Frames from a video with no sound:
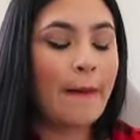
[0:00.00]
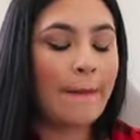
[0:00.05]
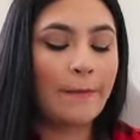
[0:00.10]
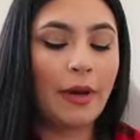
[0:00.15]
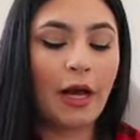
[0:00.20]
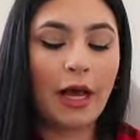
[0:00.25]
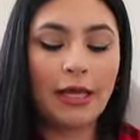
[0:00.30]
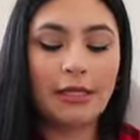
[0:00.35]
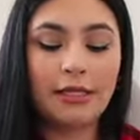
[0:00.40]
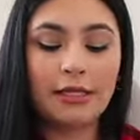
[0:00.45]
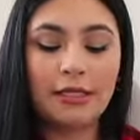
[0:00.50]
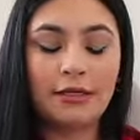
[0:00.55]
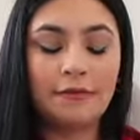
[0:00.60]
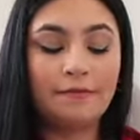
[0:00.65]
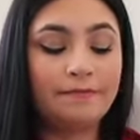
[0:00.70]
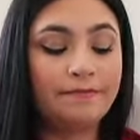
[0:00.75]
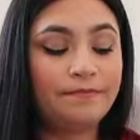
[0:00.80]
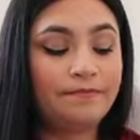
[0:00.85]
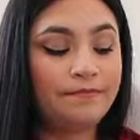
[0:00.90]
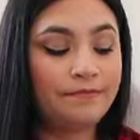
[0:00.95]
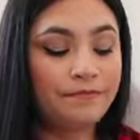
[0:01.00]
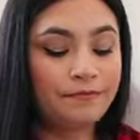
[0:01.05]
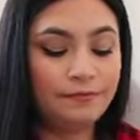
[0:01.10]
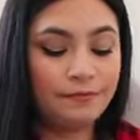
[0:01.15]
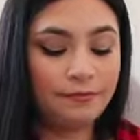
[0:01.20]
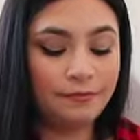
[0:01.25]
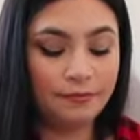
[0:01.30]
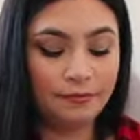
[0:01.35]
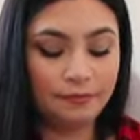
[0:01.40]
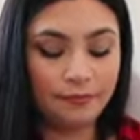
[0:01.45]
But
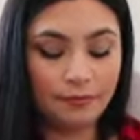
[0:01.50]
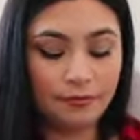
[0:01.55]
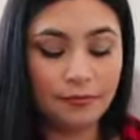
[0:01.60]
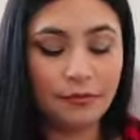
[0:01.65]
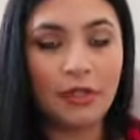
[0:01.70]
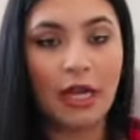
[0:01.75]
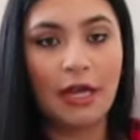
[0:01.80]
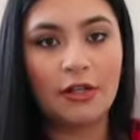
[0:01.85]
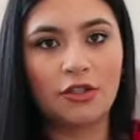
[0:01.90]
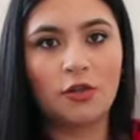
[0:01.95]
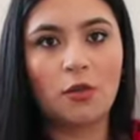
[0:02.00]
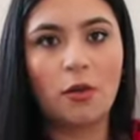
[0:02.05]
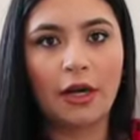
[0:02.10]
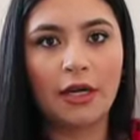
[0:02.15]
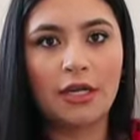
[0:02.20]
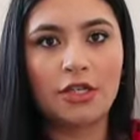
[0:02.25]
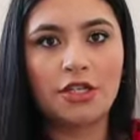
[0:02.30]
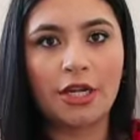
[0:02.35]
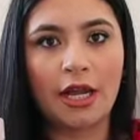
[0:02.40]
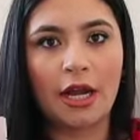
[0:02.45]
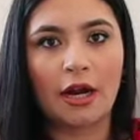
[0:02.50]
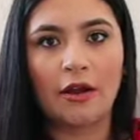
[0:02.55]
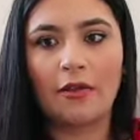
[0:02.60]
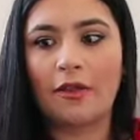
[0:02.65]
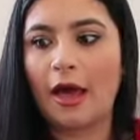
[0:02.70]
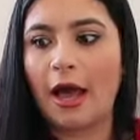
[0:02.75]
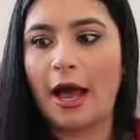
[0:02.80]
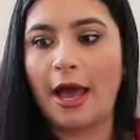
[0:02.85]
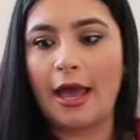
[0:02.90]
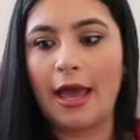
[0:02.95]
I do wanna share
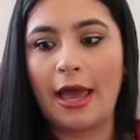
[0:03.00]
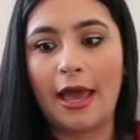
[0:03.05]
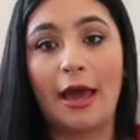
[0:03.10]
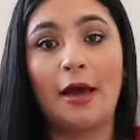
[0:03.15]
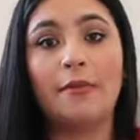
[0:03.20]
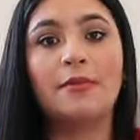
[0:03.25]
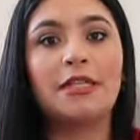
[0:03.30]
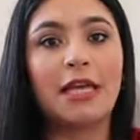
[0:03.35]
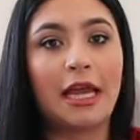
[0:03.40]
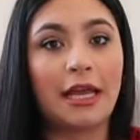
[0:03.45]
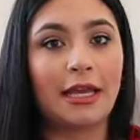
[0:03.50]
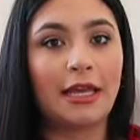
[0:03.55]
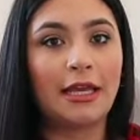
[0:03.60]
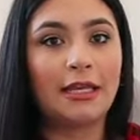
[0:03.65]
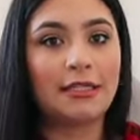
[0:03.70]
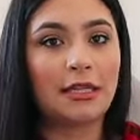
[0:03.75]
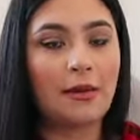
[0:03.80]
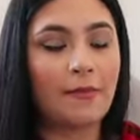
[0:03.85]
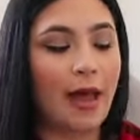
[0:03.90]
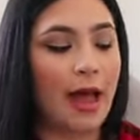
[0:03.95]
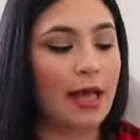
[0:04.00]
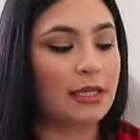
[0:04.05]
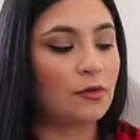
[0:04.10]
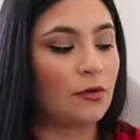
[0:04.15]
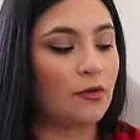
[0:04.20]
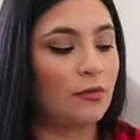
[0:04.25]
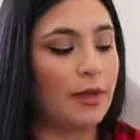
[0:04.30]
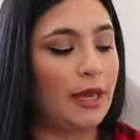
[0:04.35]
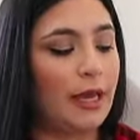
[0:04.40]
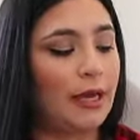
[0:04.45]
that I am taking some masks
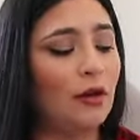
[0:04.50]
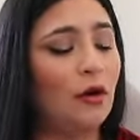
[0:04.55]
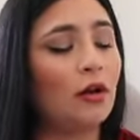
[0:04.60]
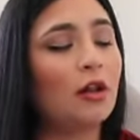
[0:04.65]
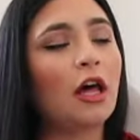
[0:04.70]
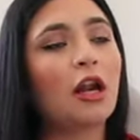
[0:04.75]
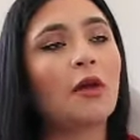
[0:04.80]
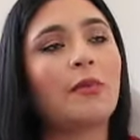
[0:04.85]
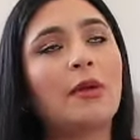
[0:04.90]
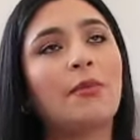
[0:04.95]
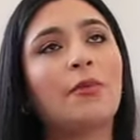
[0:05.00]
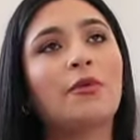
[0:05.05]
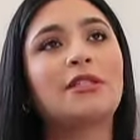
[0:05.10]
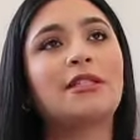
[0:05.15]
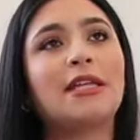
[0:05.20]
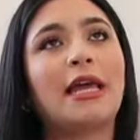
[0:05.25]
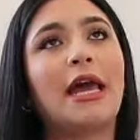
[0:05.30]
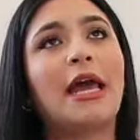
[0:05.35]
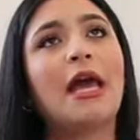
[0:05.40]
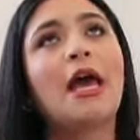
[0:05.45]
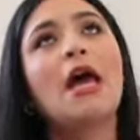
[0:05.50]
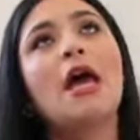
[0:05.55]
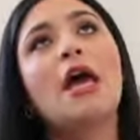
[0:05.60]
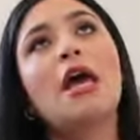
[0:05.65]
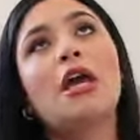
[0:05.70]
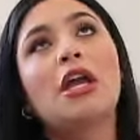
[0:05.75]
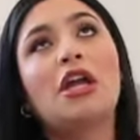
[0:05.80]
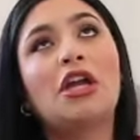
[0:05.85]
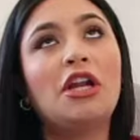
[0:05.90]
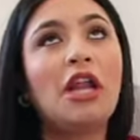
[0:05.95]
with me. I know a lot of people say,
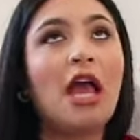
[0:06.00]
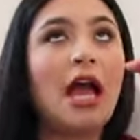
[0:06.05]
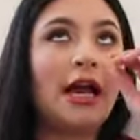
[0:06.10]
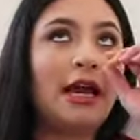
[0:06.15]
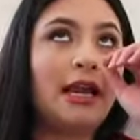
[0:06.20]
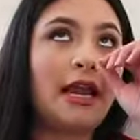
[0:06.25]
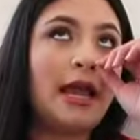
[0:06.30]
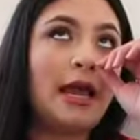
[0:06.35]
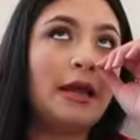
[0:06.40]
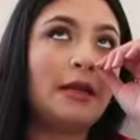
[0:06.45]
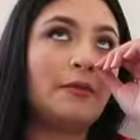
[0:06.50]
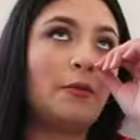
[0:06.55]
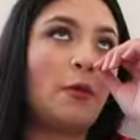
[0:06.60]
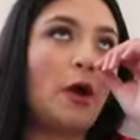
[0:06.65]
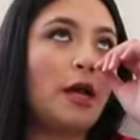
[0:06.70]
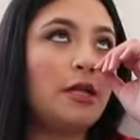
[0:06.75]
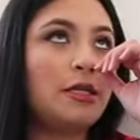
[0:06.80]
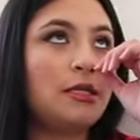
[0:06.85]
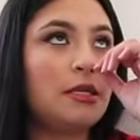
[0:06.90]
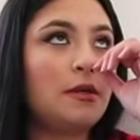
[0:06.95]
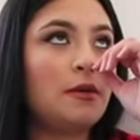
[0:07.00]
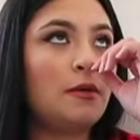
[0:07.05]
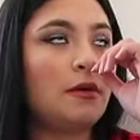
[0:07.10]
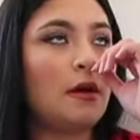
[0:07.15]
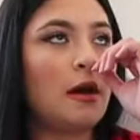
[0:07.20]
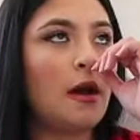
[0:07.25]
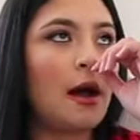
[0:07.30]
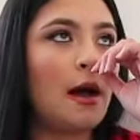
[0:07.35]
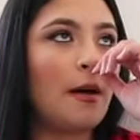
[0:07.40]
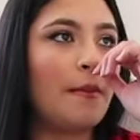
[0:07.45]
you're not gonna want to.
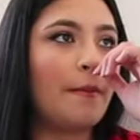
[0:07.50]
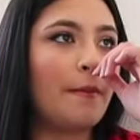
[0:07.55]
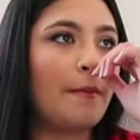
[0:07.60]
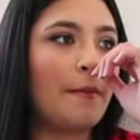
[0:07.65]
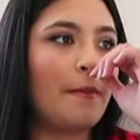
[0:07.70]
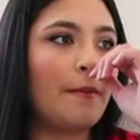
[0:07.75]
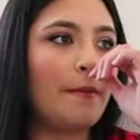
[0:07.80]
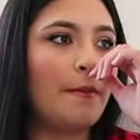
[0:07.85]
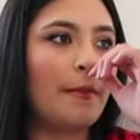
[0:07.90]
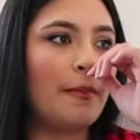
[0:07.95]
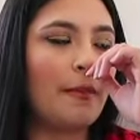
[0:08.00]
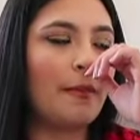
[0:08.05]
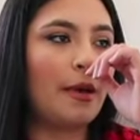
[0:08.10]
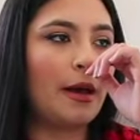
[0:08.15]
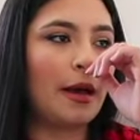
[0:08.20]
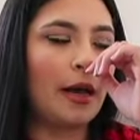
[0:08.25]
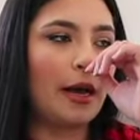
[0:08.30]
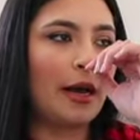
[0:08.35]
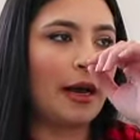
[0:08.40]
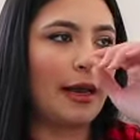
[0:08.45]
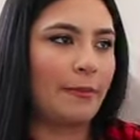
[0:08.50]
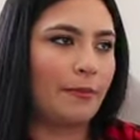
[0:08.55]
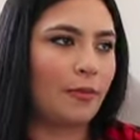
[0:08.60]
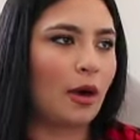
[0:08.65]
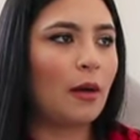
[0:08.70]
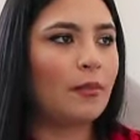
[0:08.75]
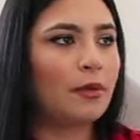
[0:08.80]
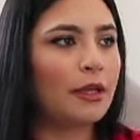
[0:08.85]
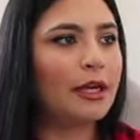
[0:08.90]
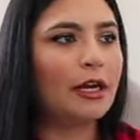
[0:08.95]
I'm
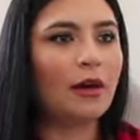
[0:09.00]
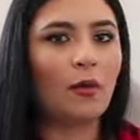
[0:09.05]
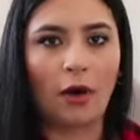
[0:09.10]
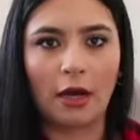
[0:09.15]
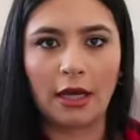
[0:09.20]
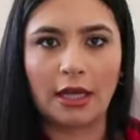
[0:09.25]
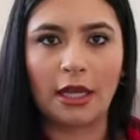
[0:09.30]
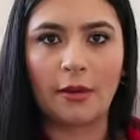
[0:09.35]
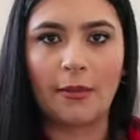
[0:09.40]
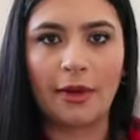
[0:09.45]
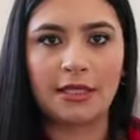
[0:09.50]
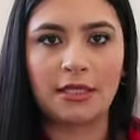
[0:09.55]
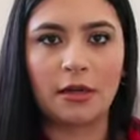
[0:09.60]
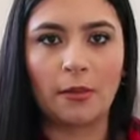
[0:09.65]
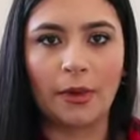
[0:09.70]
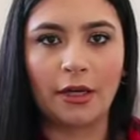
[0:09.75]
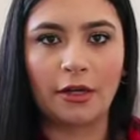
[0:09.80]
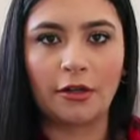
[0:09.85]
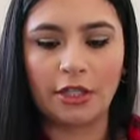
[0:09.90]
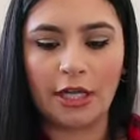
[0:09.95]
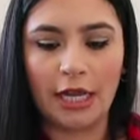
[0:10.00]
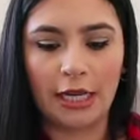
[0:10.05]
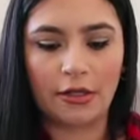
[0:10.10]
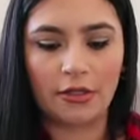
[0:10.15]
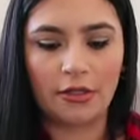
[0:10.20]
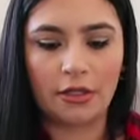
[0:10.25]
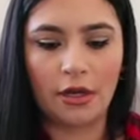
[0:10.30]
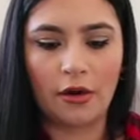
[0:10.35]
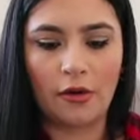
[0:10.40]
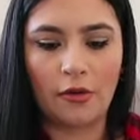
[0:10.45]
probably gonna wanna keep myself entertained,
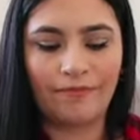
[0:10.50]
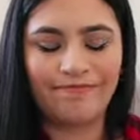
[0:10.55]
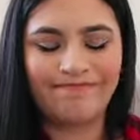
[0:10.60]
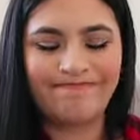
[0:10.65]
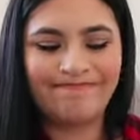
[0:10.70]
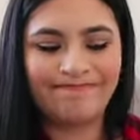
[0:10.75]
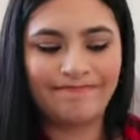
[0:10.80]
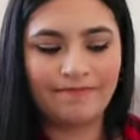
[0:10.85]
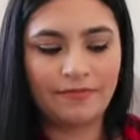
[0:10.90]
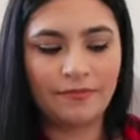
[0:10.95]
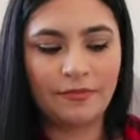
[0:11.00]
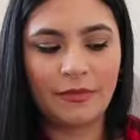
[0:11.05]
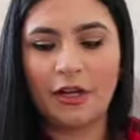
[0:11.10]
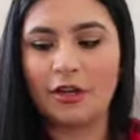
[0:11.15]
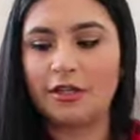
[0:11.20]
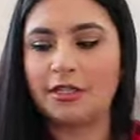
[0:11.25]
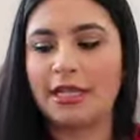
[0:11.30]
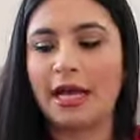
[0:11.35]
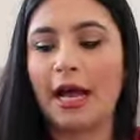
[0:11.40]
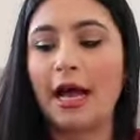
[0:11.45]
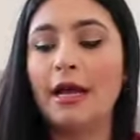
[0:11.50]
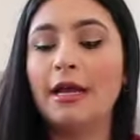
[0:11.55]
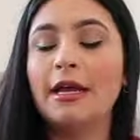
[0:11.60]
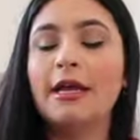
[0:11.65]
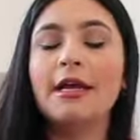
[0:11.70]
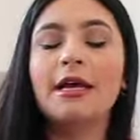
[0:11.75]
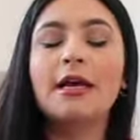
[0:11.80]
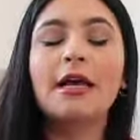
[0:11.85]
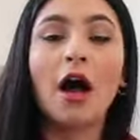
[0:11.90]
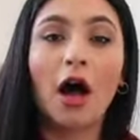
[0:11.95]
so here's that.
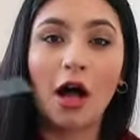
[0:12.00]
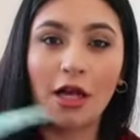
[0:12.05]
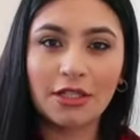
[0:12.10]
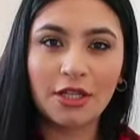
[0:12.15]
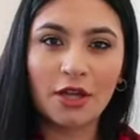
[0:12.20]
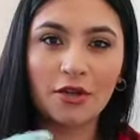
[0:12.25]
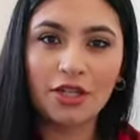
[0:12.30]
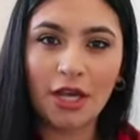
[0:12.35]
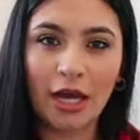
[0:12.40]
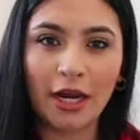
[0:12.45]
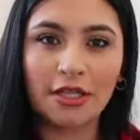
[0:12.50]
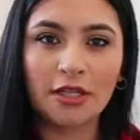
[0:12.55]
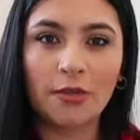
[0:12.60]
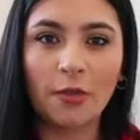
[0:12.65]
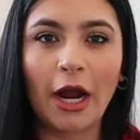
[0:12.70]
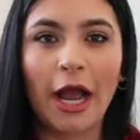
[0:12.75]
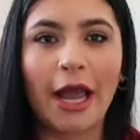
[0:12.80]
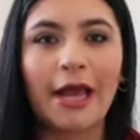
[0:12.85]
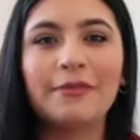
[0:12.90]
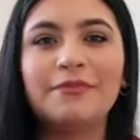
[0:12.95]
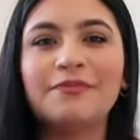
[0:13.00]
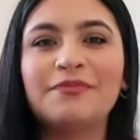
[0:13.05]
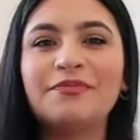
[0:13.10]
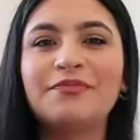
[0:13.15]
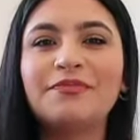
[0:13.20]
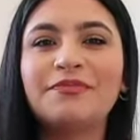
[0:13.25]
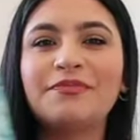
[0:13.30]
Also, shout out to Brian